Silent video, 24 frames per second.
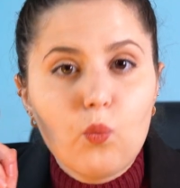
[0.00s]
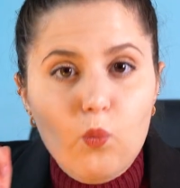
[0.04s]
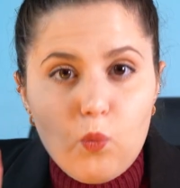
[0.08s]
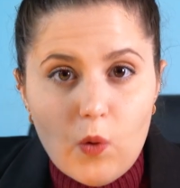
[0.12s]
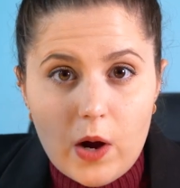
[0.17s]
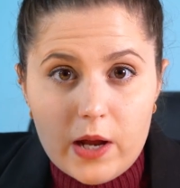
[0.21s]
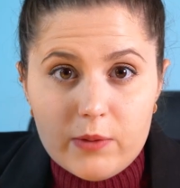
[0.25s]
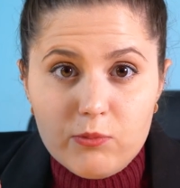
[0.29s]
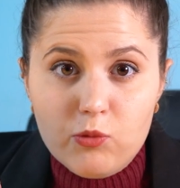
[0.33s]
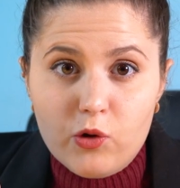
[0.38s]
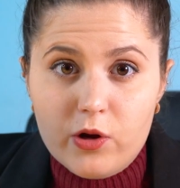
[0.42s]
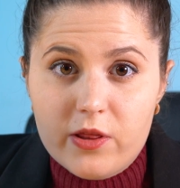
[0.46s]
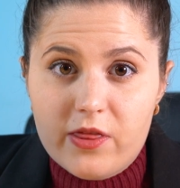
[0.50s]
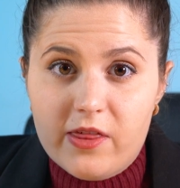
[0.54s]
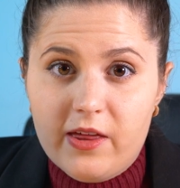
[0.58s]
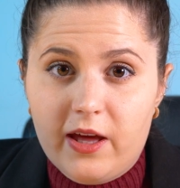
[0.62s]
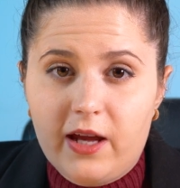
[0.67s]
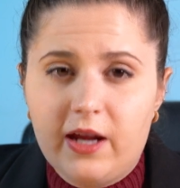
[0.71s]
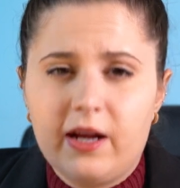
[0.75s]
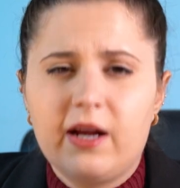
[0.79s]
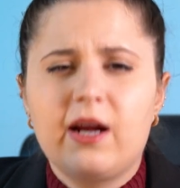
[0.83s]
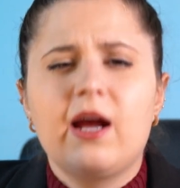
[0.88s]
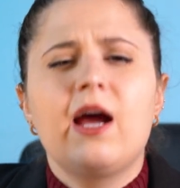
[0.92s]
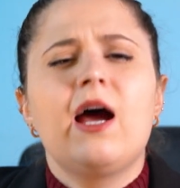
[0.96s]
One more
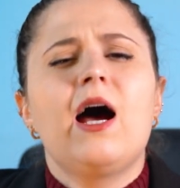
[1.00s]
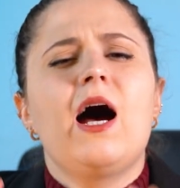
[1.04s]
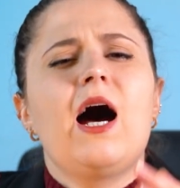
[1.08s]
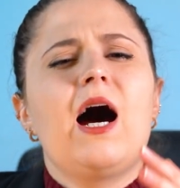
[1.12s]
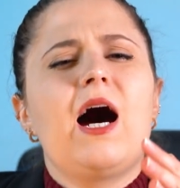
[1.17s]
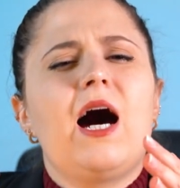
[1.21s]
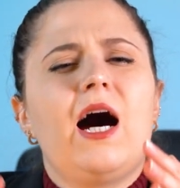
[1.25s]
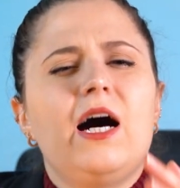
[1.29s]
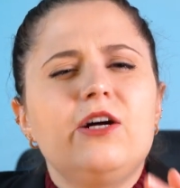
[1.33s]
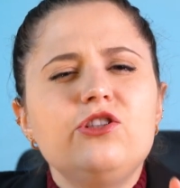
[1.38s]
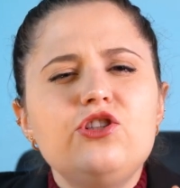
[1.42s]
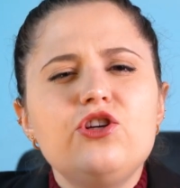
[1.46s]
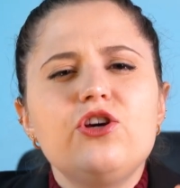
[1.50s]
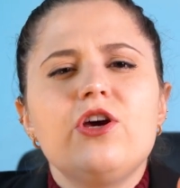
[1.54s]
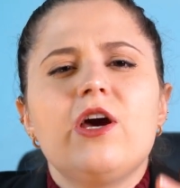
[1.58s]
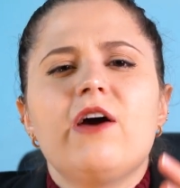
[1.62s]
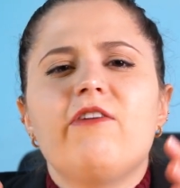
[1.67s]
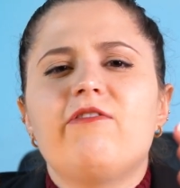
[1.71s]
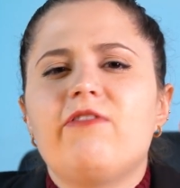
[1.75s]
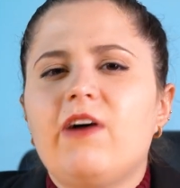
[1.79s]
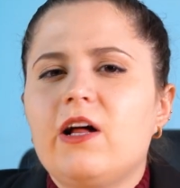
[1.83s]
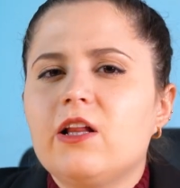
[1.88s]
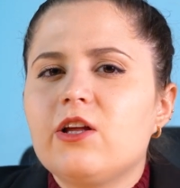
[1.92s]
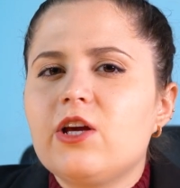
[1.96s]
thing. How do you
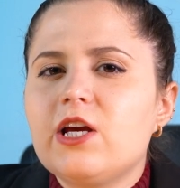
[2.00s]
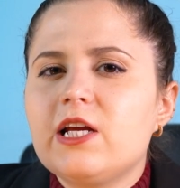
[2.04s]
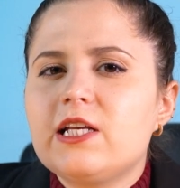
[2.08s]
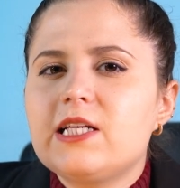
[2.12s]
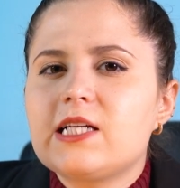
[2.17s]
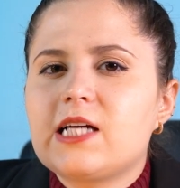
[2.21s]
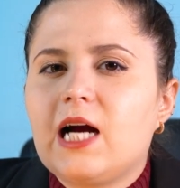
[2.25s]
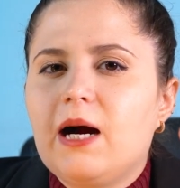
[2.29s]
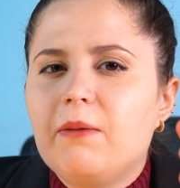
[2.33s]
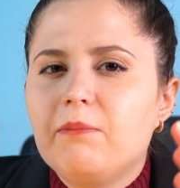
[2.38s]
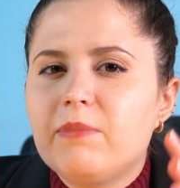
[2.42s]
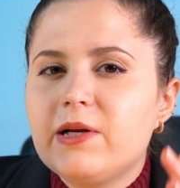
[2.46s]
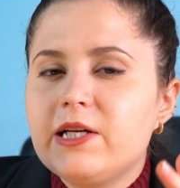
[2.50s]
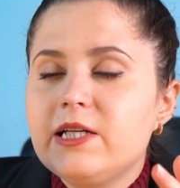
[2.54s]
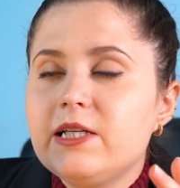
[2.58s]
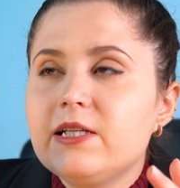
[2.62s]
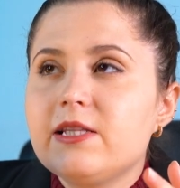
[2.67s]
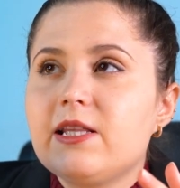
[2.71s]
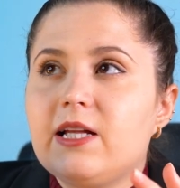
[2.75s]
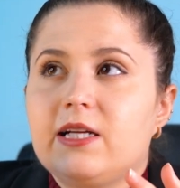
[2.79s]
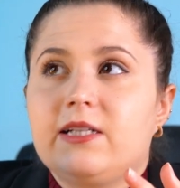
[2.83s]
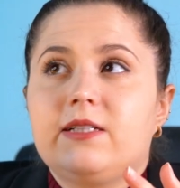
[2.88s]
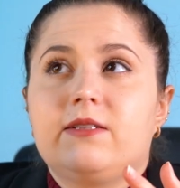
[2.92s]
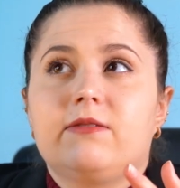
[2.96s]
evaluate a company
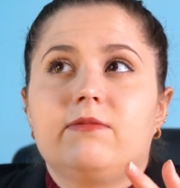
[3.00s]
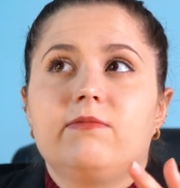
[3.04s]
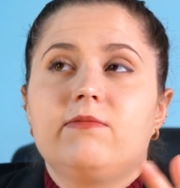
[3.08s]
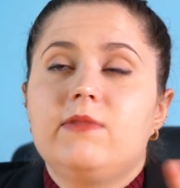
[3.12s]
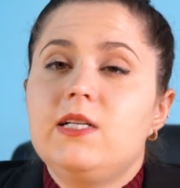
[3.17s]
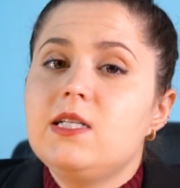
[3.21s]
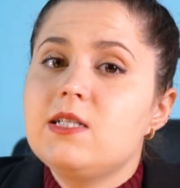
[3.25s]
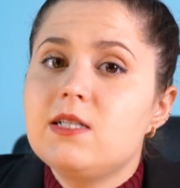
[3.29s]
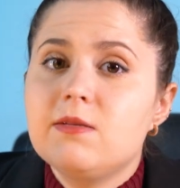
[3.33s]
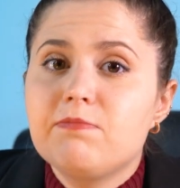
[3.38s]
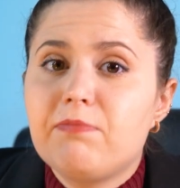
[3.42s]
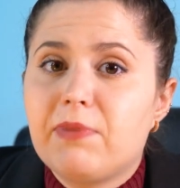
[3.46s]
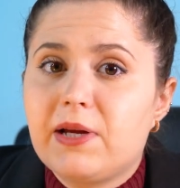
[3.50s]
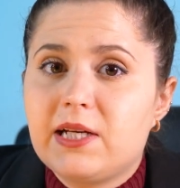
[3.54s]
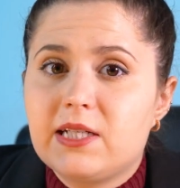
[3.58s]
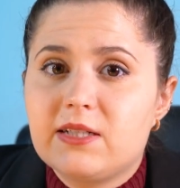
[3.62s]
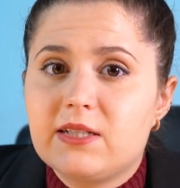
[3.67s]
that doesn't pay